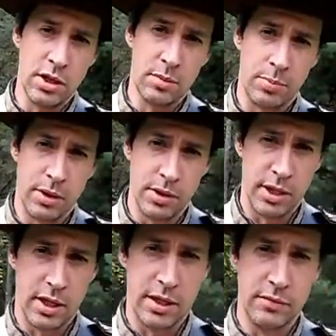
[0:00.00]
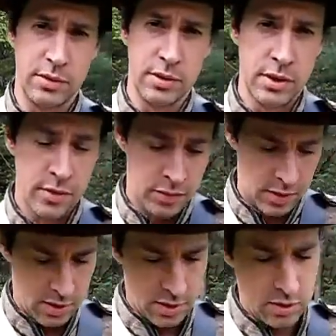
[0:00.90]
up on knives,
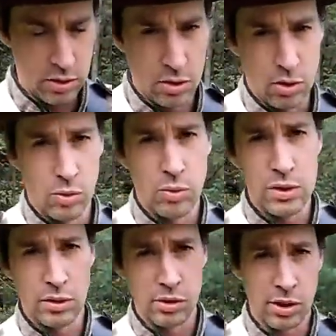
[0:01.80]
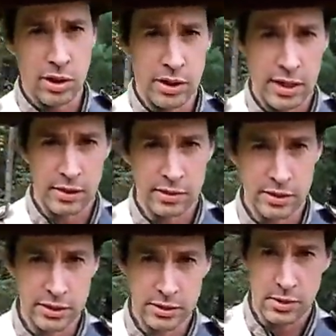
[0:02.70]
and then you know what you're looking at at
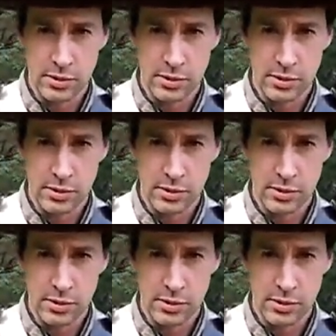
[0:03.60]
least.